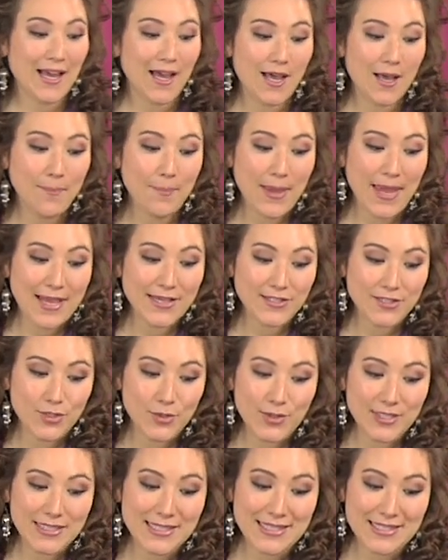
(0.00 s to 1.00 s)
up, as you
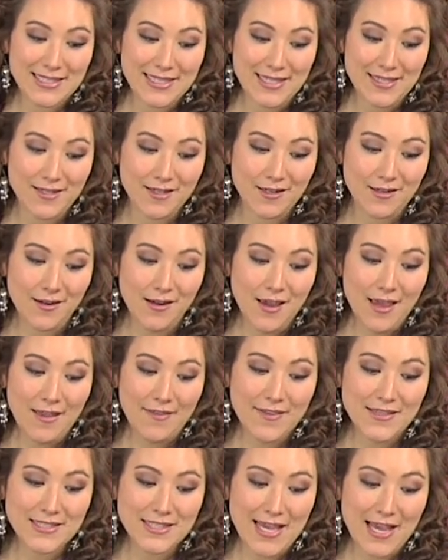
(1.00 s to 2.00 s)
can see here, this